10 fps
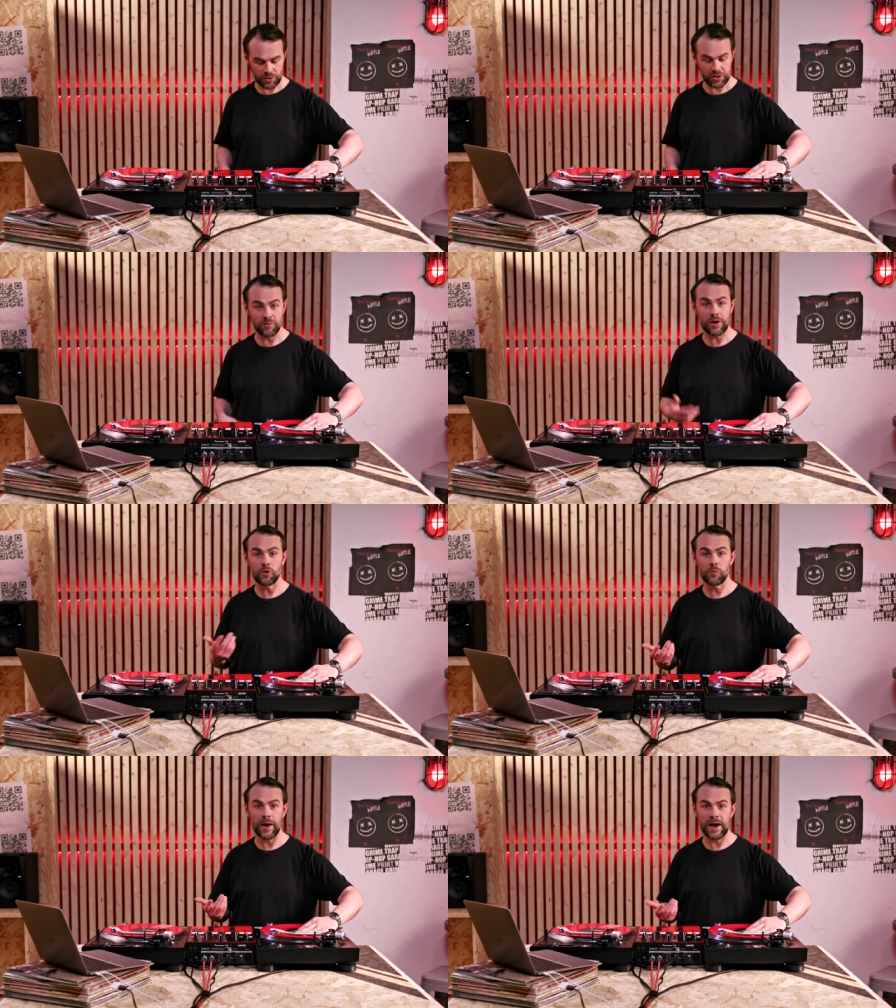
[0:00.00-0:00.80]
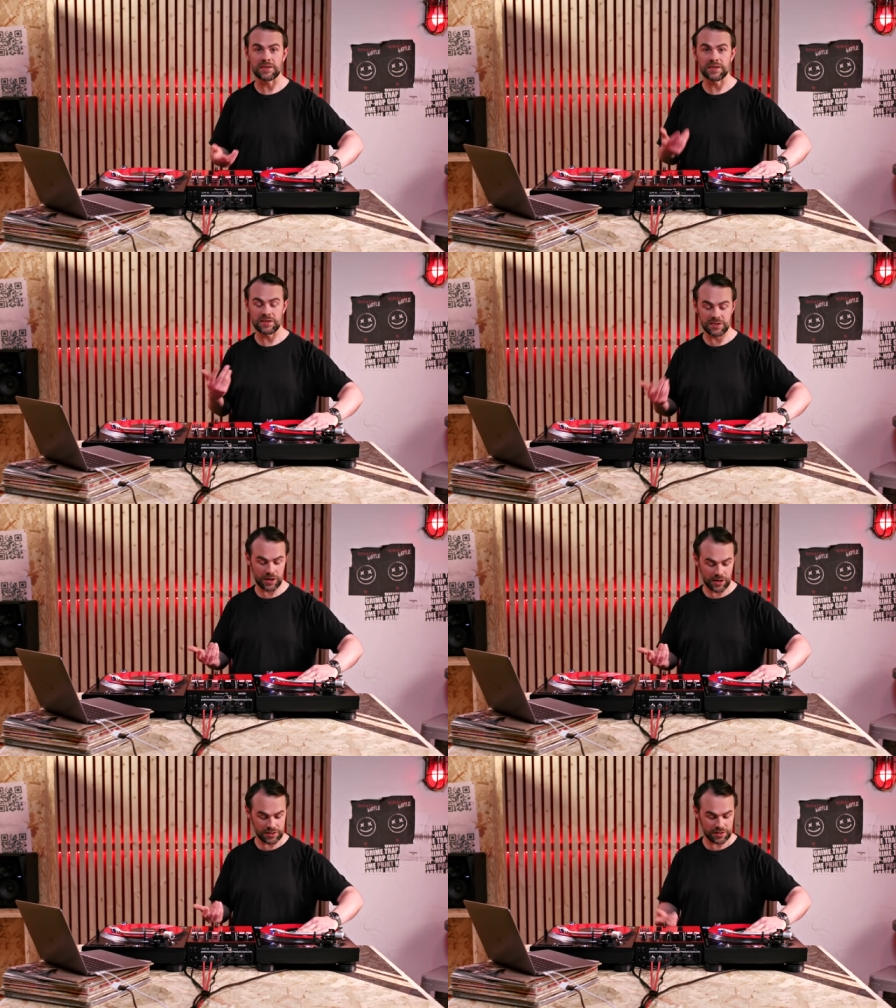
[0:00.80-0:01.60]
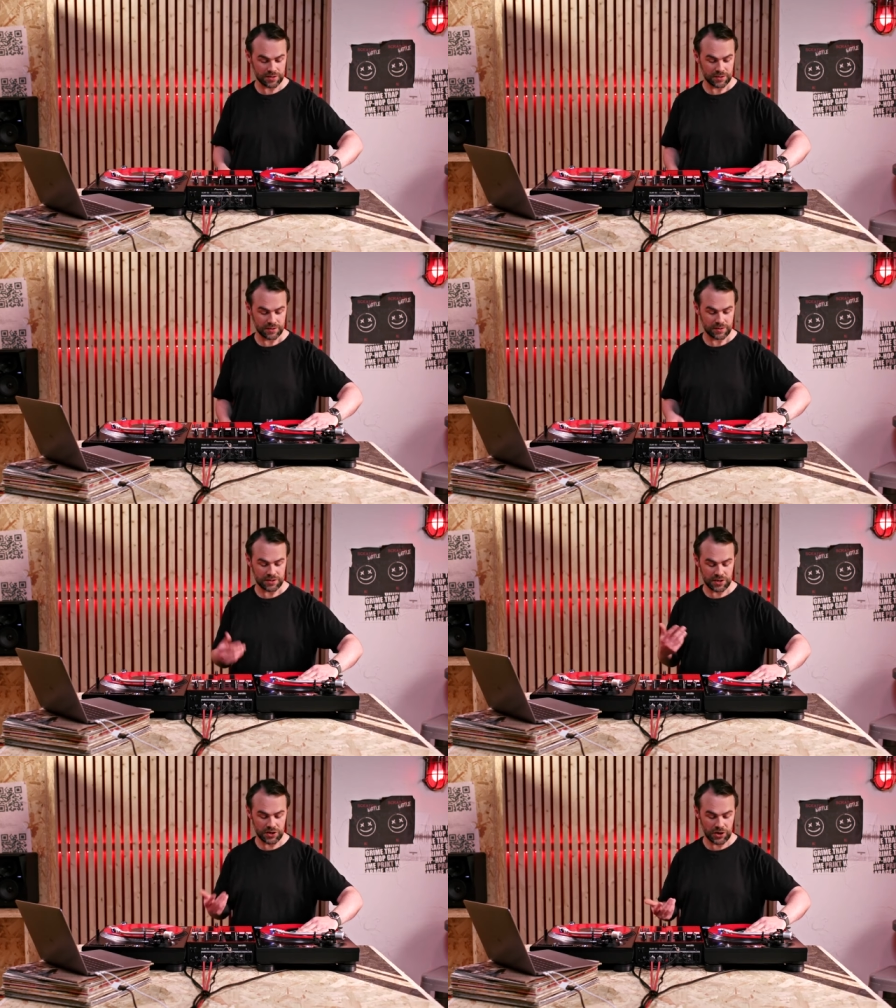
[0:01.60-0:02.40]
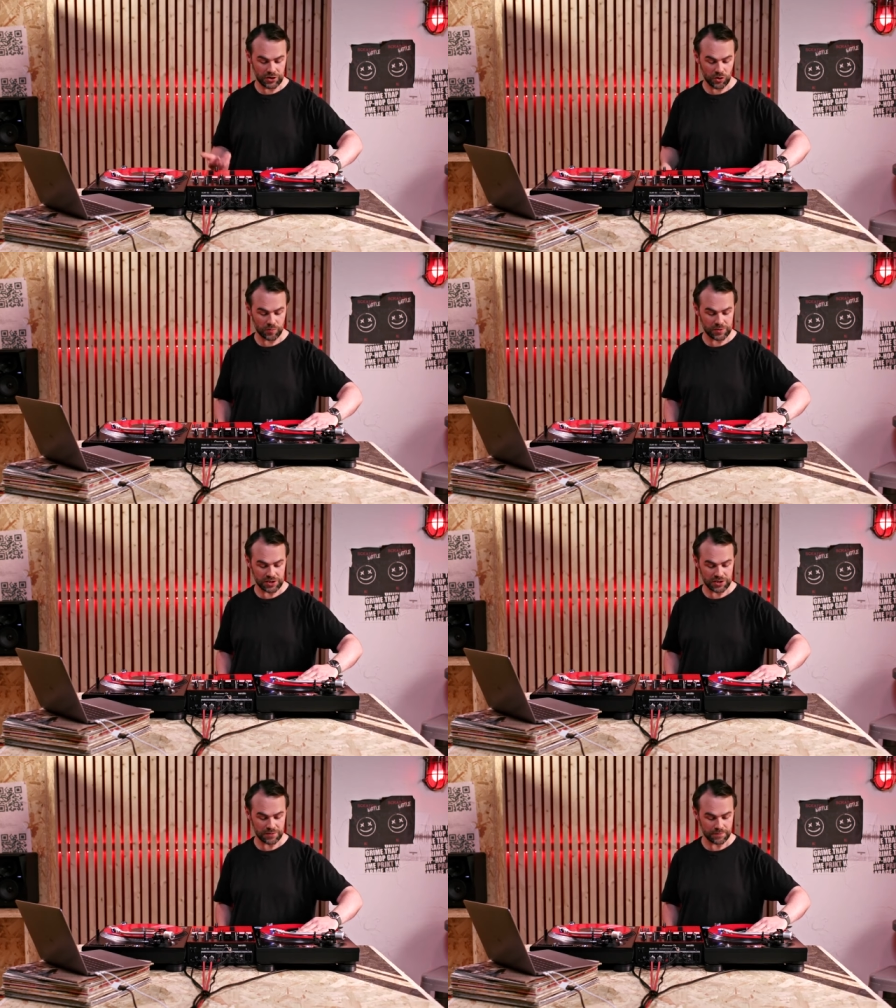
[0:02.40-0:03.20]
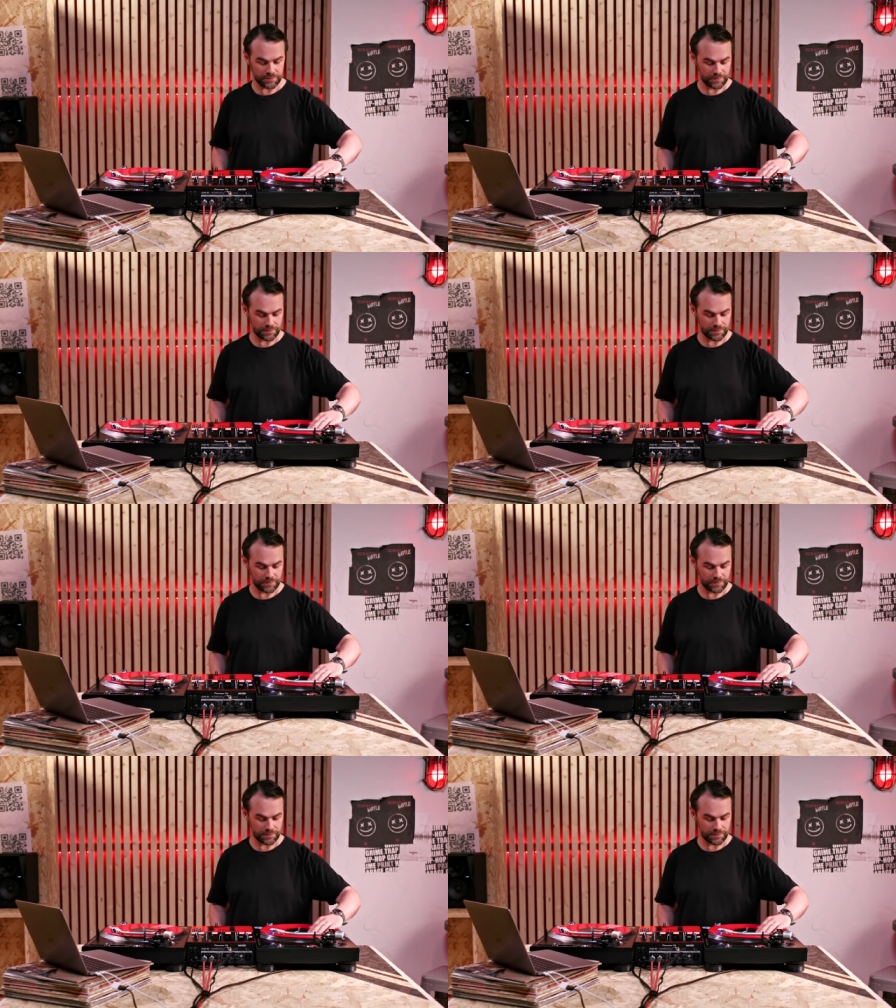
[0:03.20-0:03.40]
Bring the record back to the start, to the 9 o'clock position.